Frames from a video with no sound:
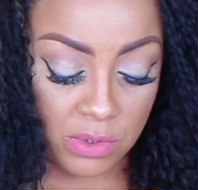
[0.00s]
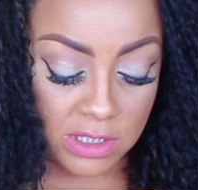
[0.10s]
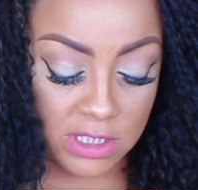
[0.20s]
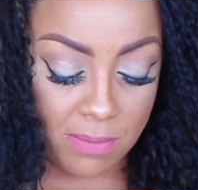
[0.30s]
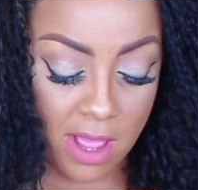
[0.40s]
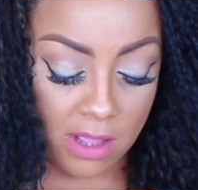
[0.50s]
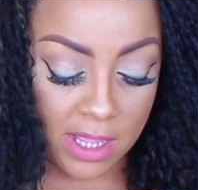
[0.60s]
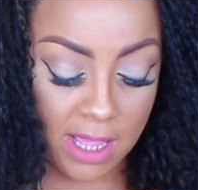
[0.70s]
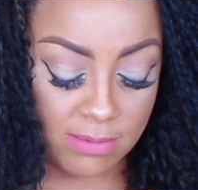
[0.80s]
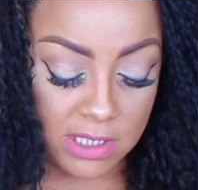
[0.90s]
doing somehow
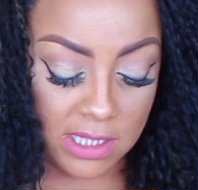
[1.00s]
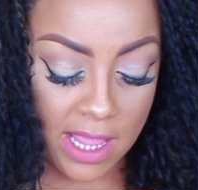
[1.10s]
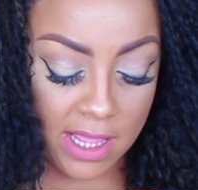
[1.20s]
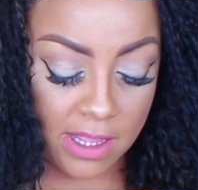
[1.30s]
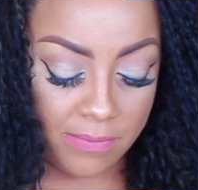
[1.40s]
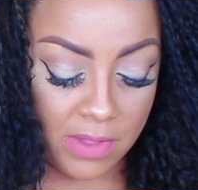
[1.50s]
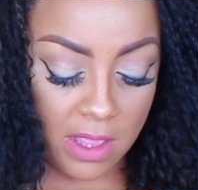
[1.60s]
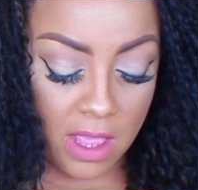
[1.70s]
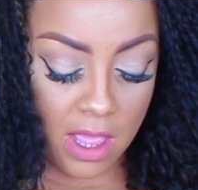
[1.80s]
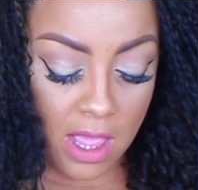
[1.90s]
came to light.
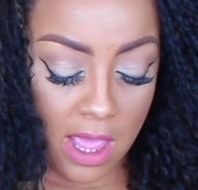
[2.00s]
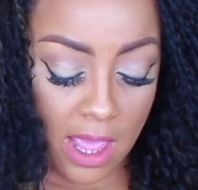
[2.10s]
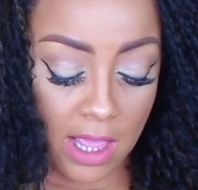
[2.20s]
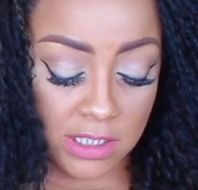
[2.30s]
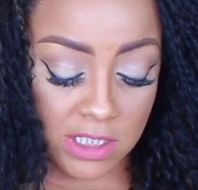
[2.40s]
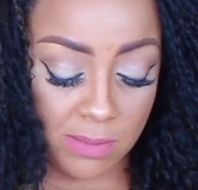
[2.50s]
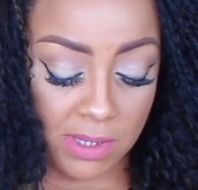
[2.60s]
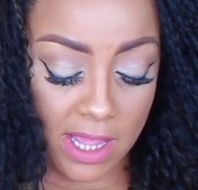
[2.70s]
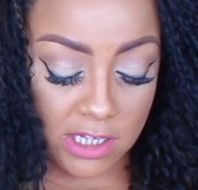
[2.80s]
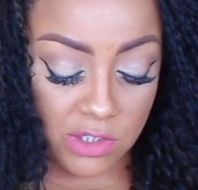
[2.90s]
She
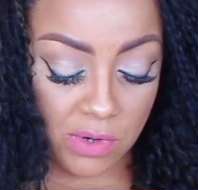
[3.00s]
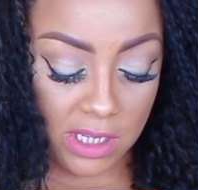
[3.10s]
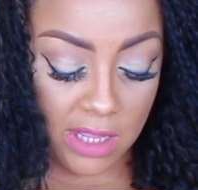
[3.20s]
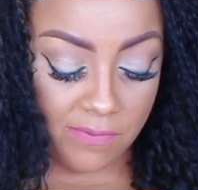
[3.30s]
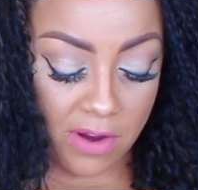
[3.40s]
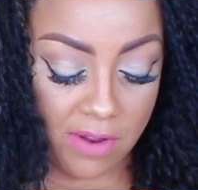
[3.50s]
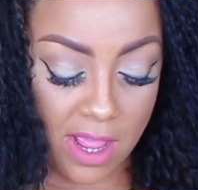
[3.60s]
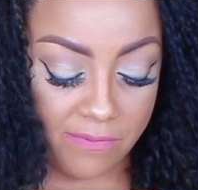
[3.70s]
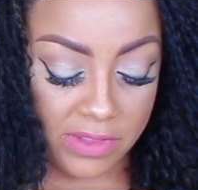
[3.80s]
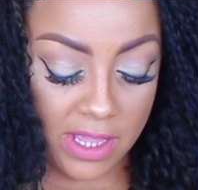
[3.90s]
began drinking very
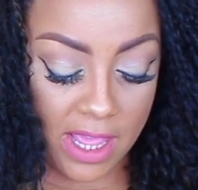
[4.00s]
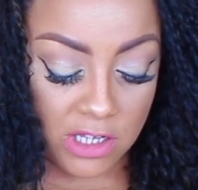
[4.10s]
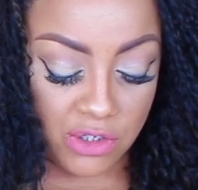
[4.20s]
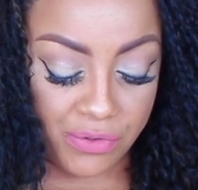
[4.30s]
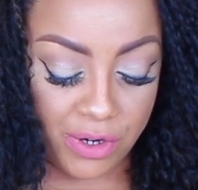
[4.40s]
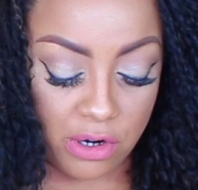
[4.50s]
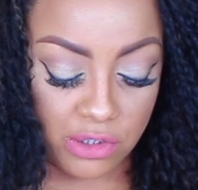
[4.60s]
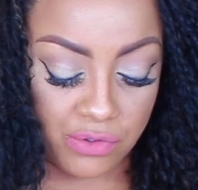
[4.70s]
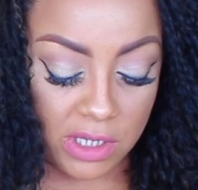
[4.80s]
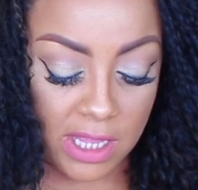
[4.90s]
heavily, and during her
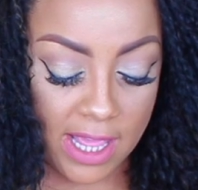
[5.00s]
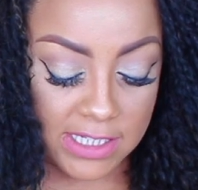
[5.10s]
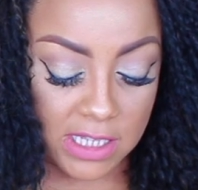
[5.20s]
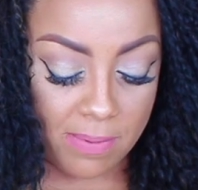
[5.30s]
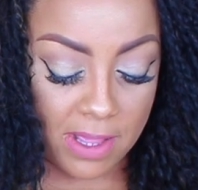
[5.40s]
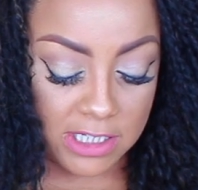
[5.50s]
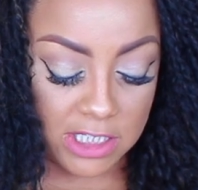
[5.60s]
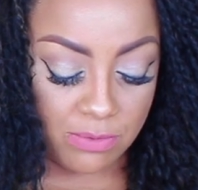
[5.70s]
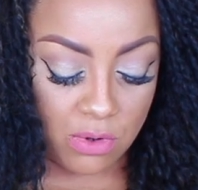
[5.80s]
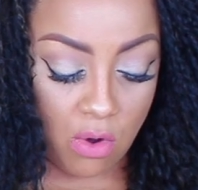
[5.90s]
drinking escapades,
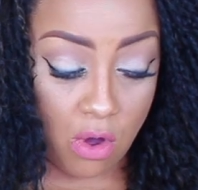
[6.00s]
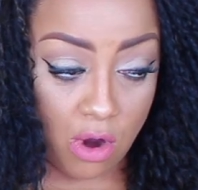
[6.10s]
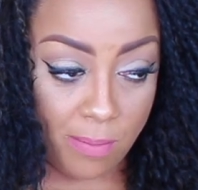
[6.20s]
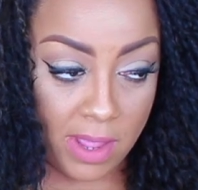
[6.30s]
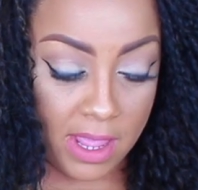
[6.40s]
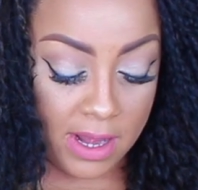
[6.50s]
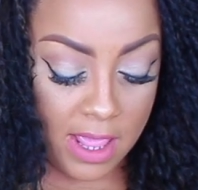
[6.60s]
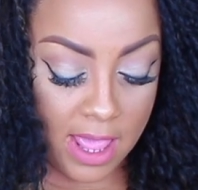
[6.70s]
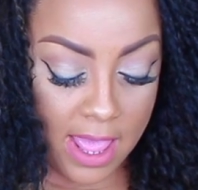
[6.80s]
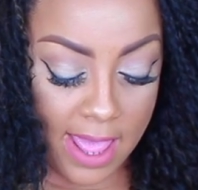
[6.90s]
she would call her man
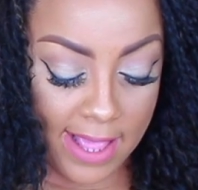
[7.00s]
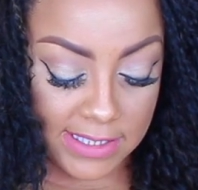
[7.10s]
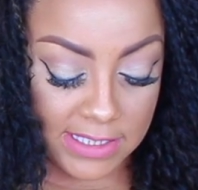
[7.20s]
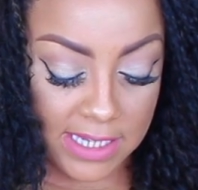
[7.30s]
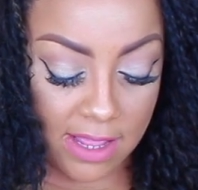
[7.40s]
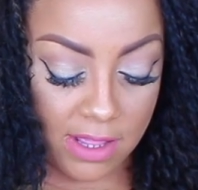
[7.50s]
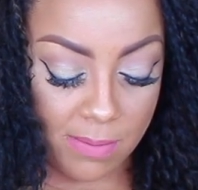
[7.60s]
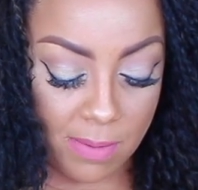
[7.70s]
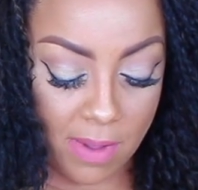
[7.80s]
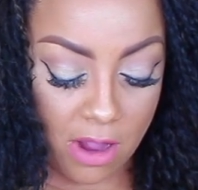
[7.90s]
and tell
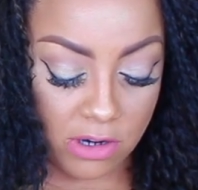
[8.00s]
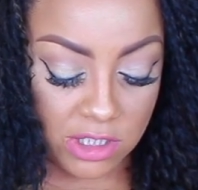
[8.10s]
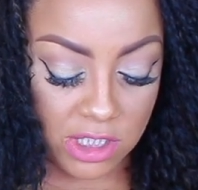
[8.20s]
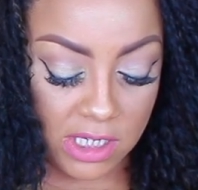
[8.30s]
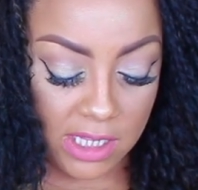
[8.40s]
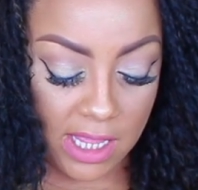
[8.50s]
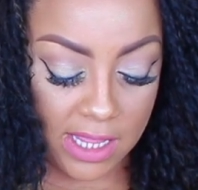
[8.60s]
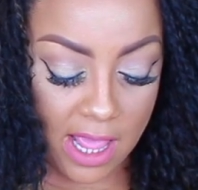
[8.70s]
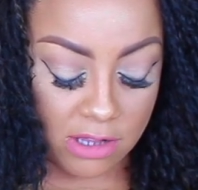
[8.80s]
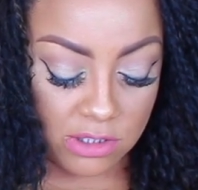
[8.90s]
him about her cheating
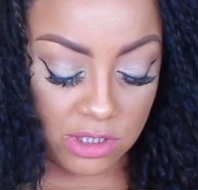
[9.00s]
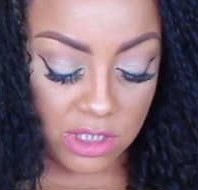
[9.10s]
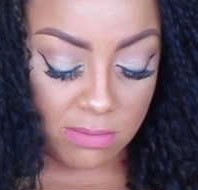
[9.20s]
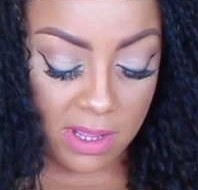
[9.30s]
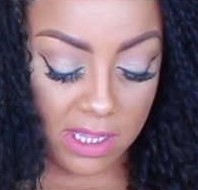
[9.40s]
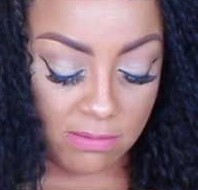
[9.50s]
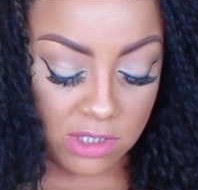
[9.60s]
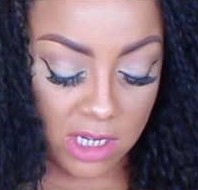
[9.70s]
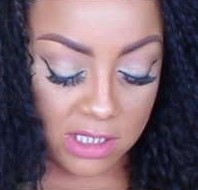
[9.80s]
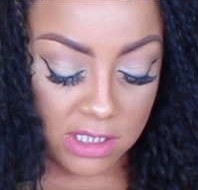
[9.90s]
encounters to make
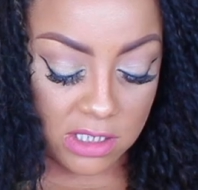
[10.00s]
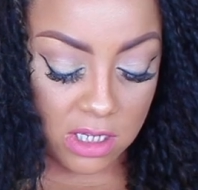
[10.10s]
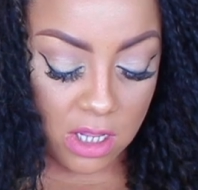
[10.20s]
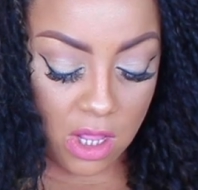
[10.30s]
him jealous.